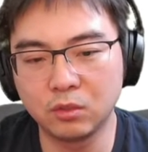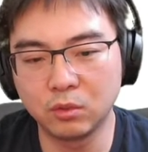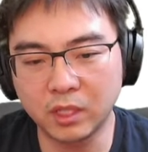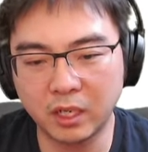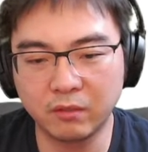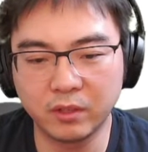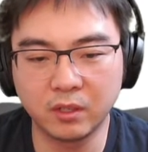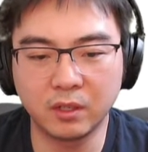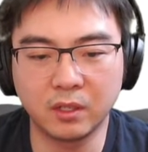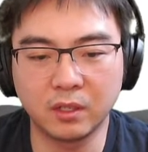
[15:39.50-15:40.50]

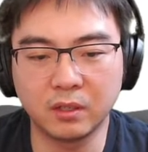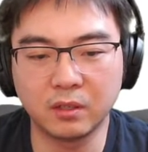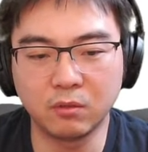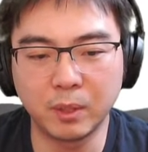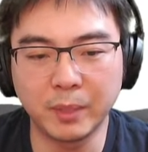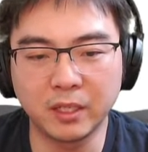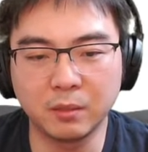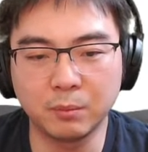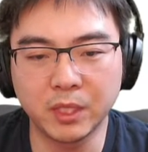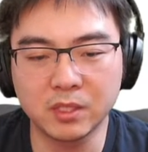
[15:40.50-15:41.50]
cover the
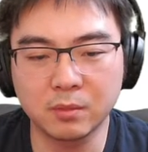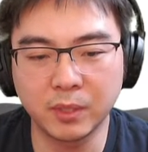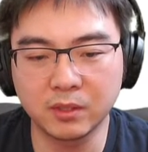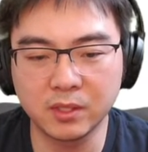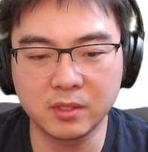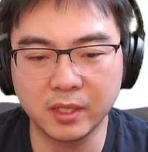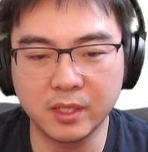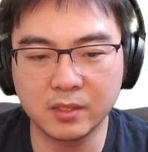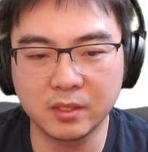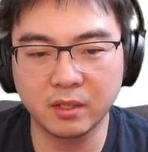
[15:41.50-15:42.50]
remaining bits, but this
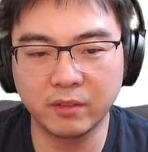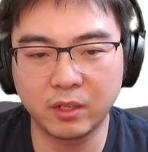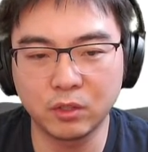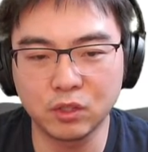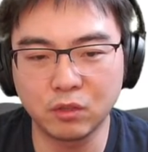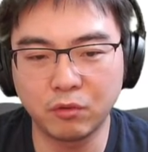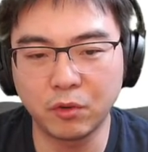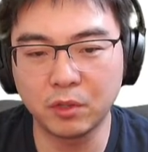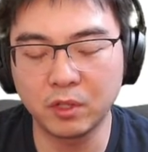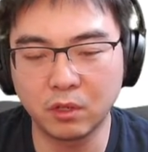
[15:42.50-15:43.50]
is very
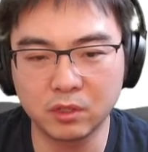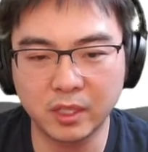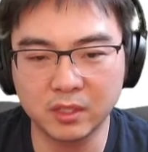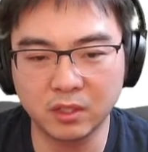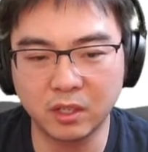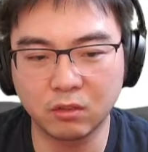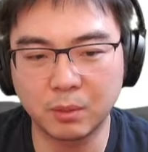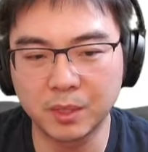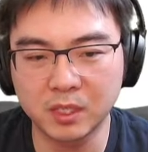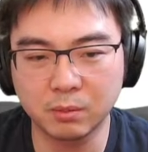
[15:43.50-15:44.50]
useful. It also has a
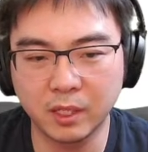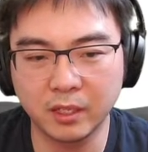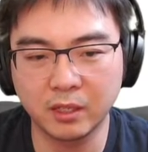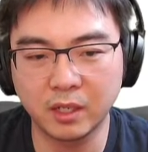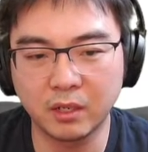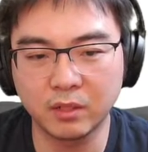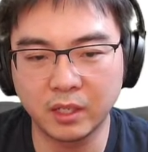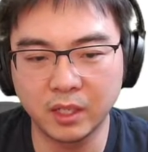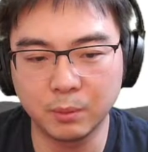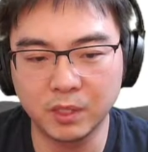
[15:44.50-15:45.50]
diagram explaining how the
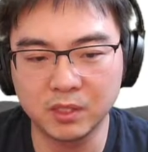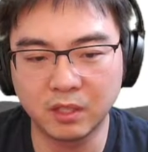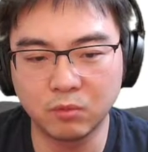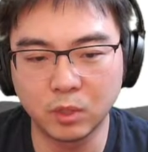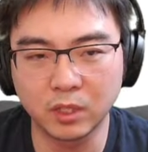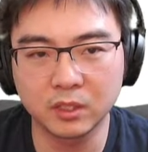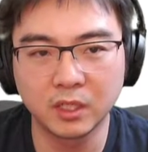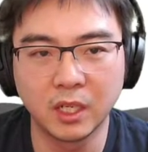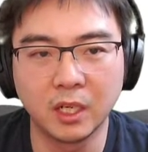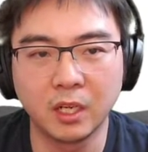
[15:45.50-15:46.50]
IAP stuff works.
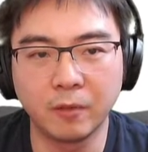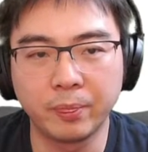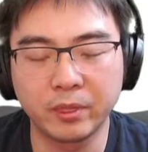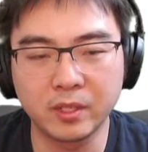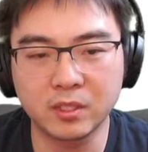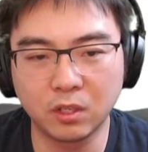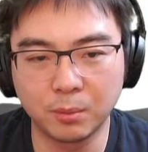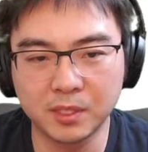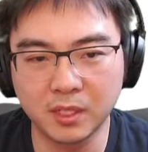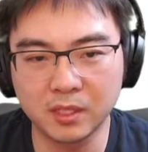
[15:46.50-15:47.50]
This
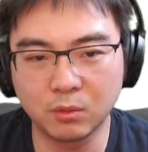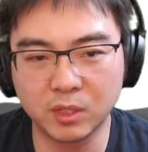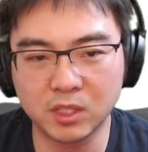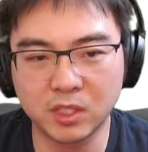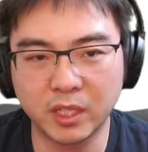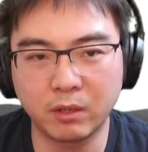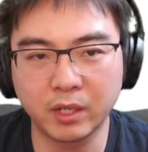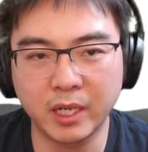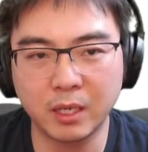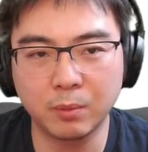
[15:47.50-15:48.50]
obviously is with
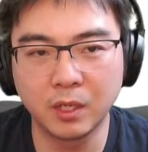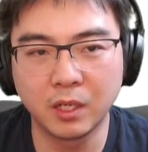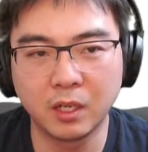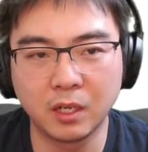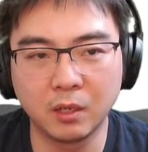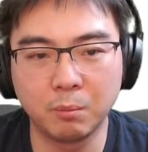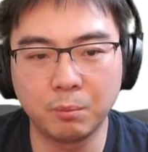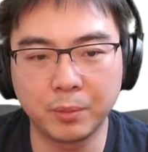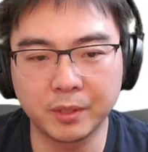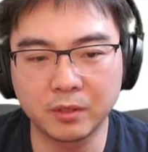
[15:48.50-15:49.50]
generic app,
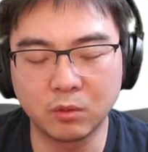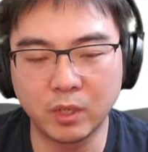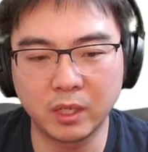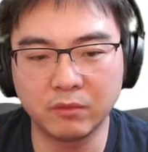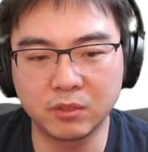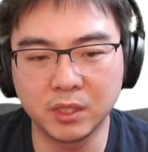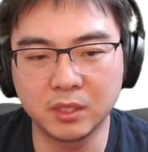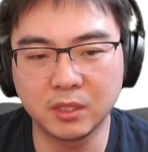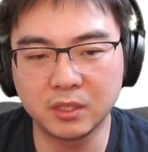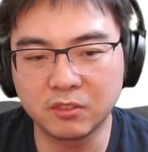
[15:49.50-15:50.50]
but the one I've
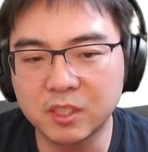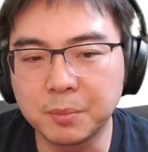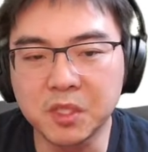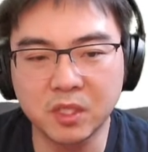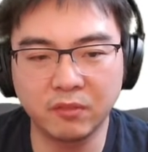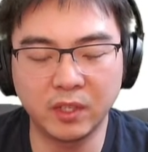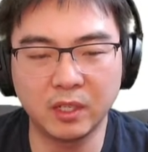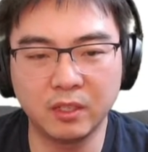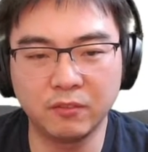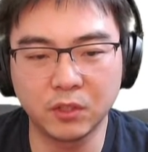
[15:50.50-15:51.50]
created is
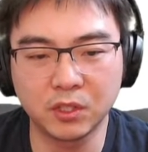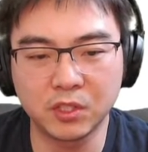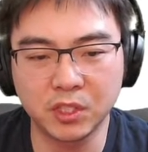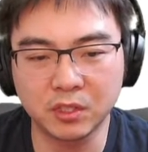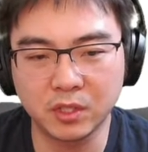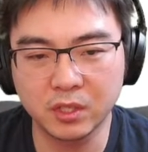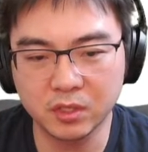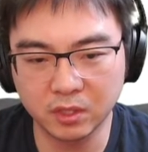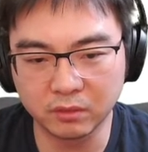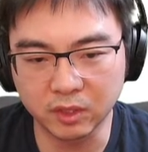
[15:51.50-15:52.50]
specifically for the JIT
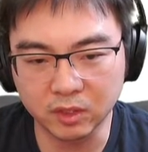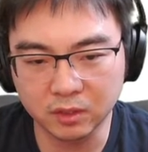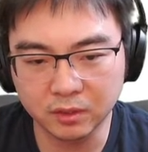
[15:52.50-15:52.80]
service.